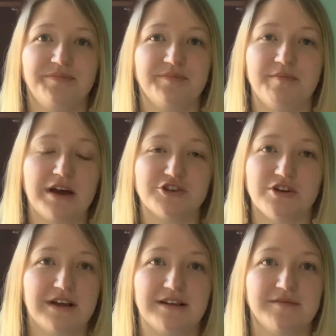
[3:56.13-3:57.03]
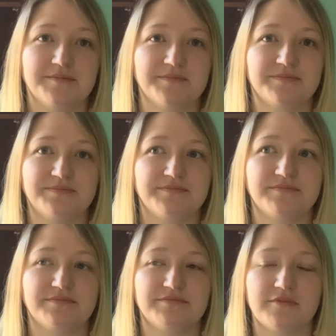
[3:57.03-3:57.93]
measuring
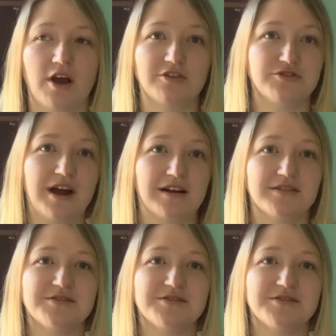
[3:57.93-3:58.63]
on track.